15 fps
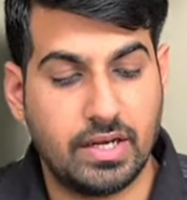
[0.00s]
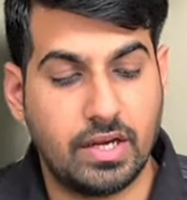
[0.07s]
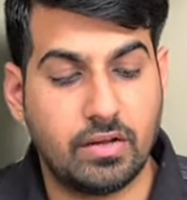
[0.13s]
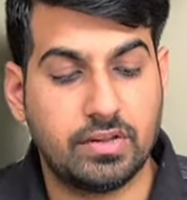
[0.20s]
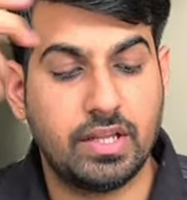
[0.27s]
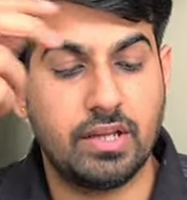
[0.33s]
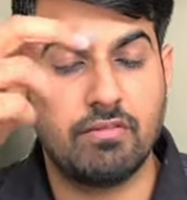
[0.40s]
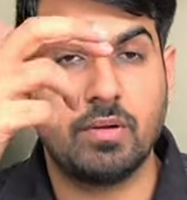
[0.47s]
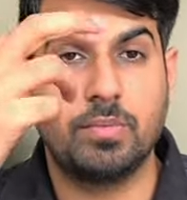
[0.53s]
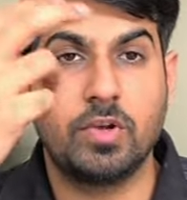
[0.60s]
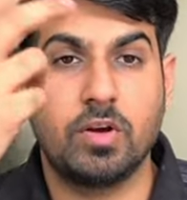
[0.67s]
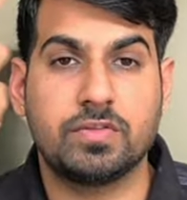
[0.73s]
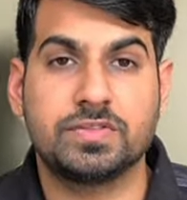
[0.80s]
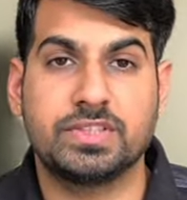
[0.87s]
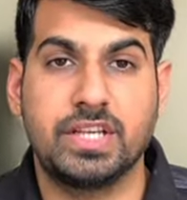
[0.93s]
Now they will be
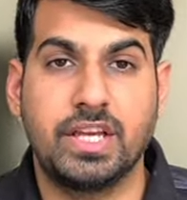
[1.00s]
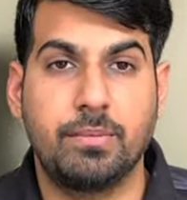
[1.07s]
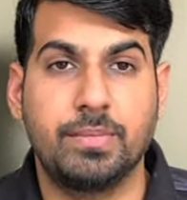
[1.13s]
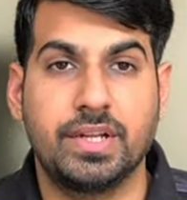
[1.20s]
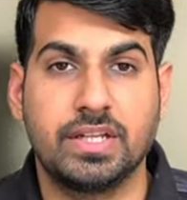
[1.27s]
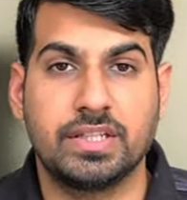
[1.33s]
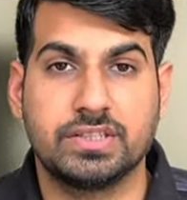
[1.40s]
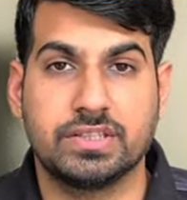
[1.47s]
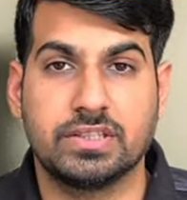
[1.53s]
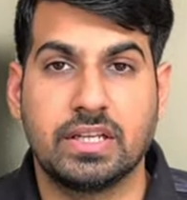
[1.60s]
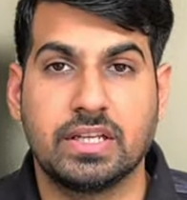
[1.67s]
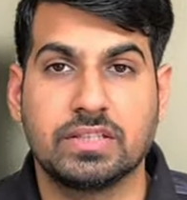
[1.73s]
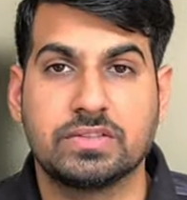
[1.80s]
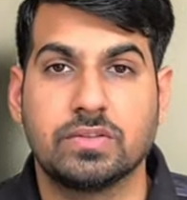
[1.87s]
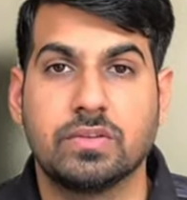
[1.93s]
of same nature
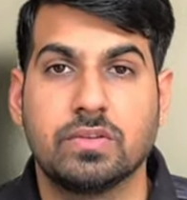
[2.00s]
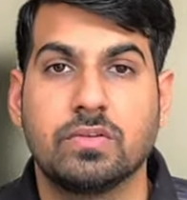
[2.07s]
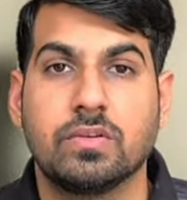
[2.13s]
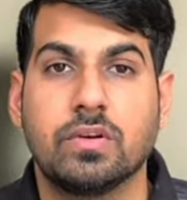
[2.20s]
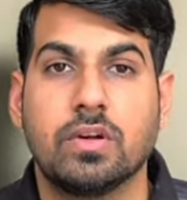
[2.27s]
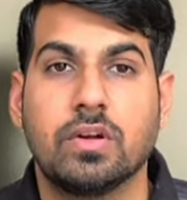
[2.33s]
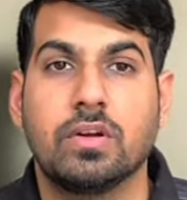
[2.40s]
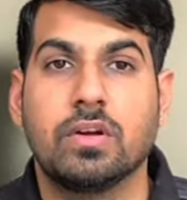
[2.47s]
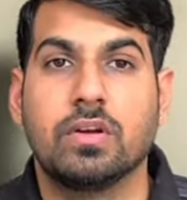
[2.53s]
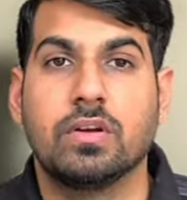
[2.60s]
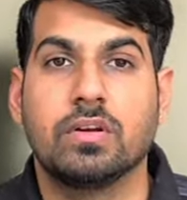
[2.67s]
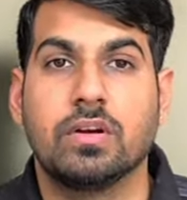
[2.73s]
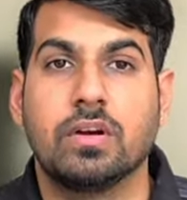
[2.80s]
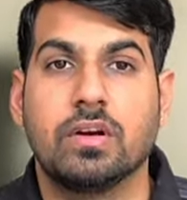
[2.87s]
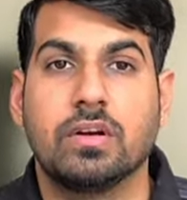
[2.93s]
there, so
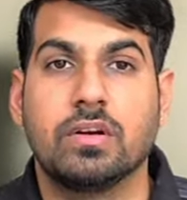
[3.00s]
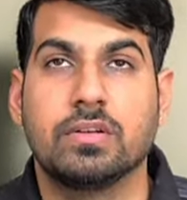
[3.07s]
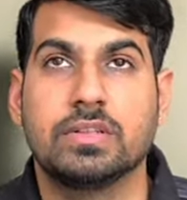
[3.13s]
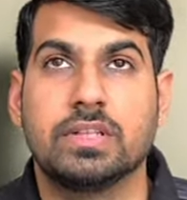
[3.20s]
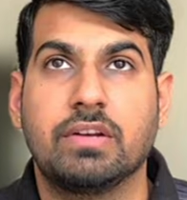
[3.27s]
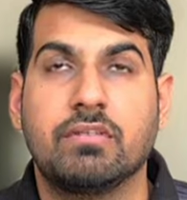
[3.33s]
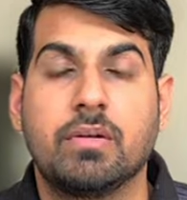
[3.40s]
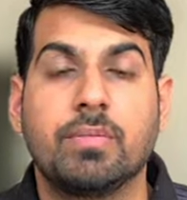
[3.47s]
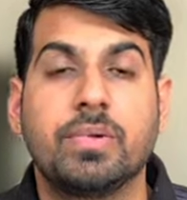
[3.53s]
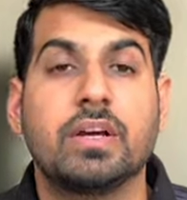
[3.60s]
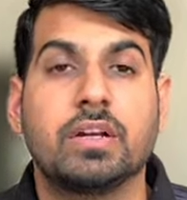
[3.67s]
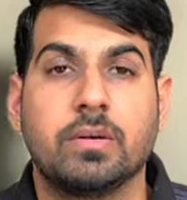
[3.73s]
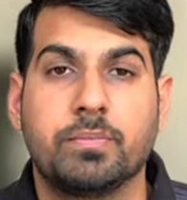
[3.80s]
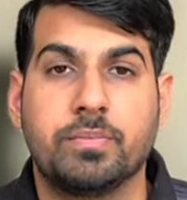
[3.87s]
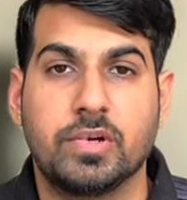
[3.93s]
there will be
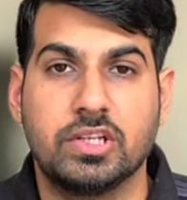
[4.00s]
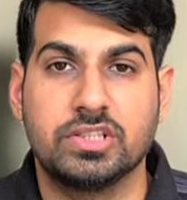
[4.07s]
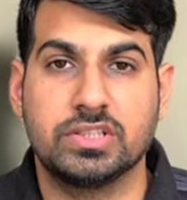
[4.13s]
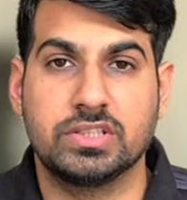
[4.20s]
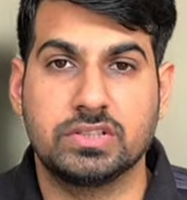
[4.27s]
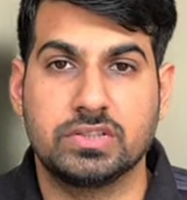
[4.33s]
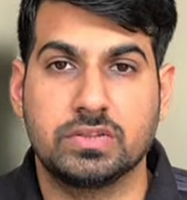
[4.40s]
a repulsion.